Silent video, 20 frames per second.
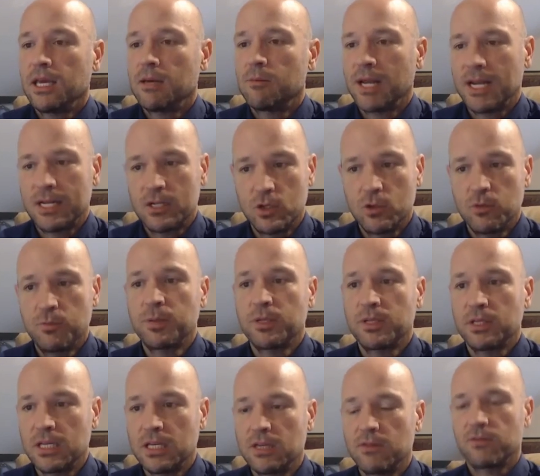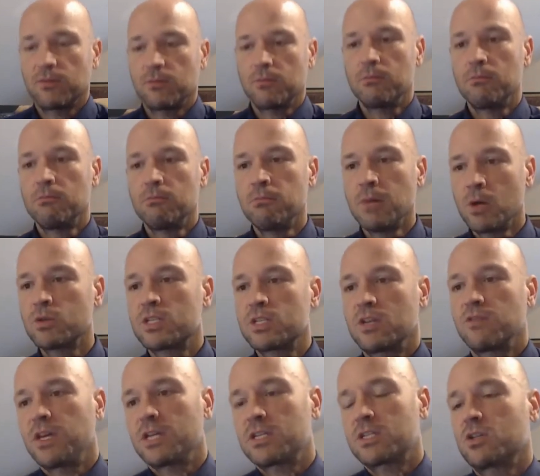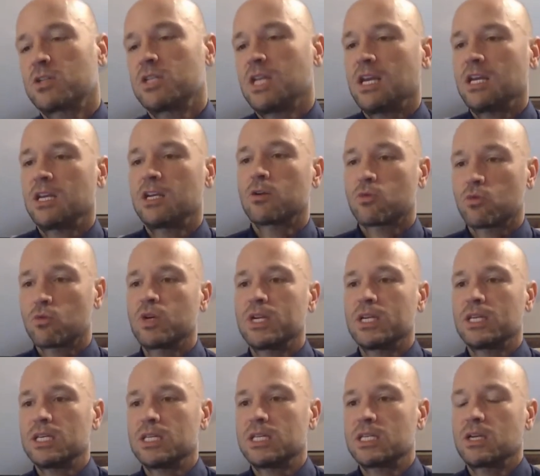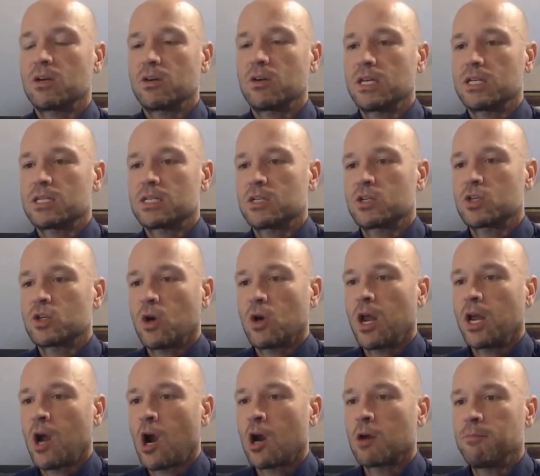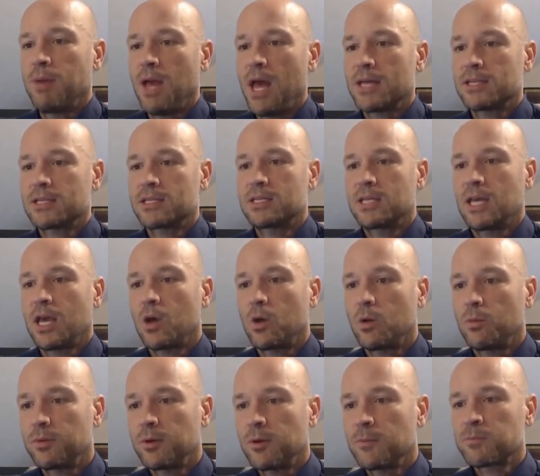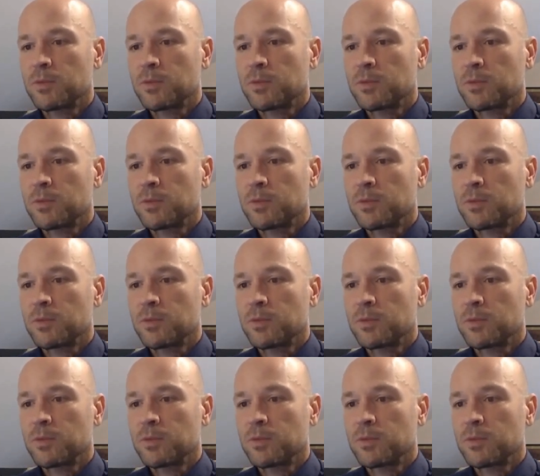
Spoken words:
But I do believe most of us are taking it really serious and trying our best to help